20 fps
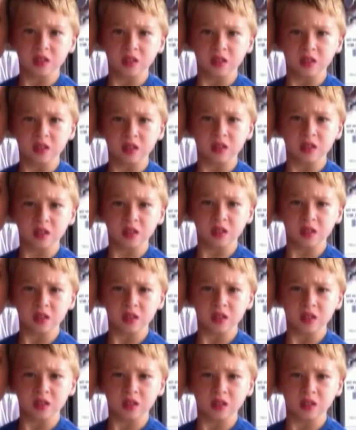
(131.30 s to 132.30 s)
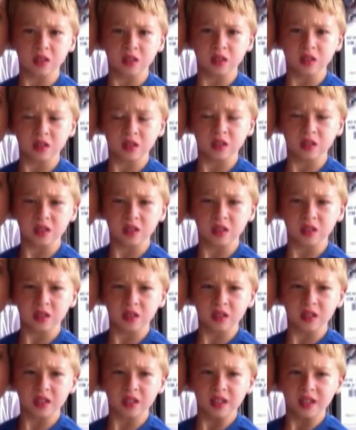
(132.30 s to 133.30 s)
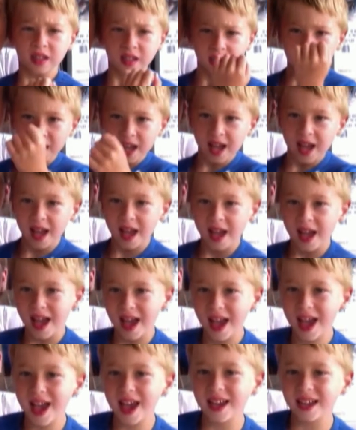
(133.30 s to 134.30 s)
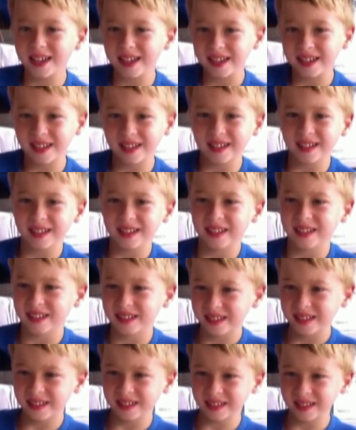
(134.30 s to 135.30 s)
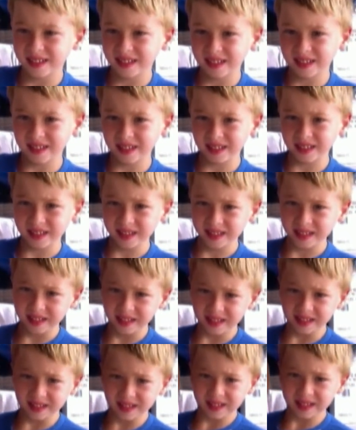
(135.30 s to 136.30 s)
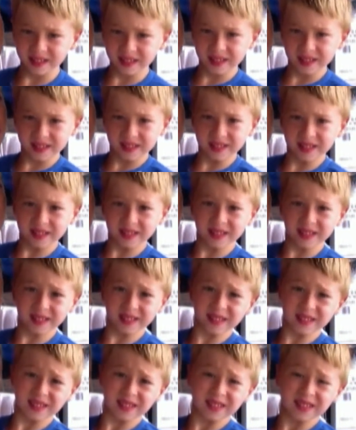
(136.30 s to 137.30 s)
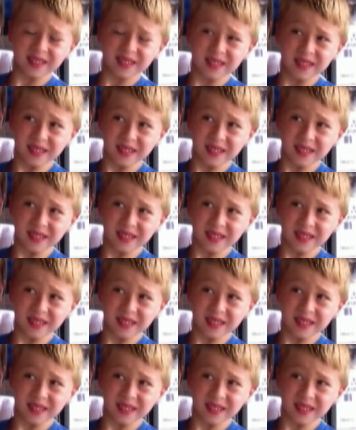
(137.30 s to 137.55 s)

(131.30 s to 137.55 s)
(not speaking)